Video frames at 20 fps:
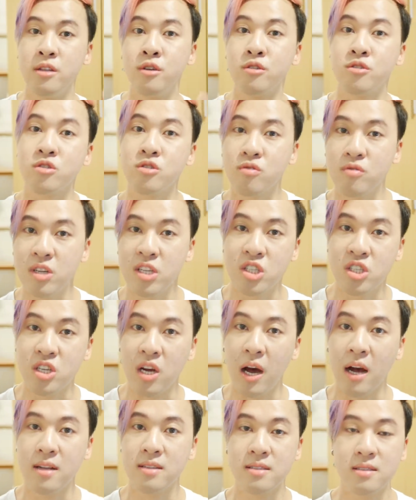little
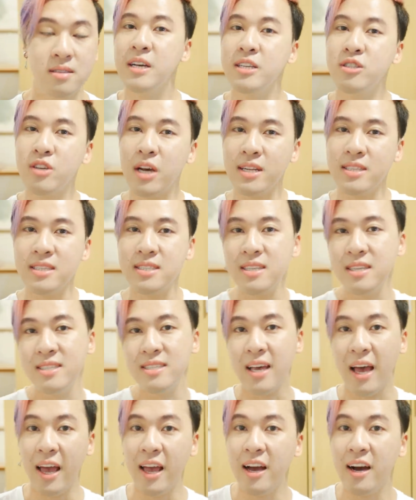screenshots. Because you got to see
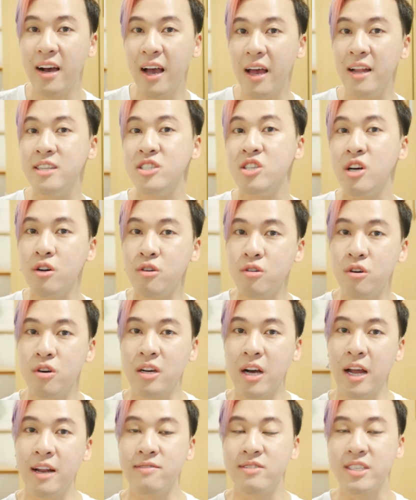Taehyung and Jungkook
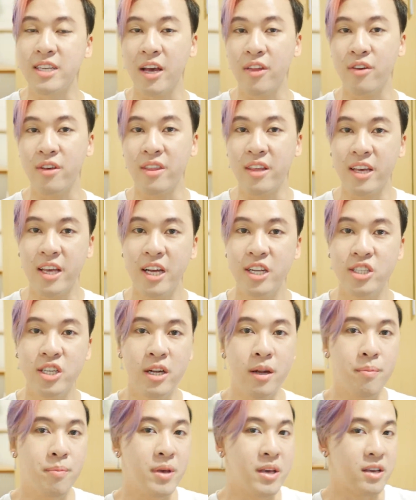kind of together in the kitchen
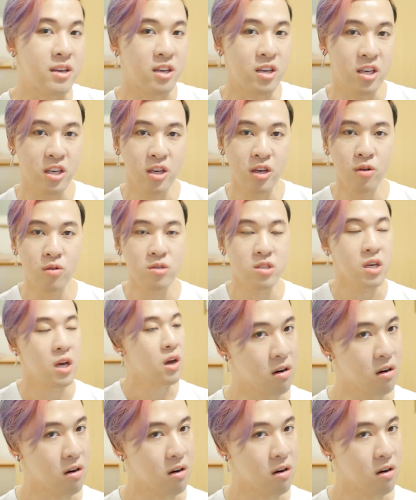and being cute,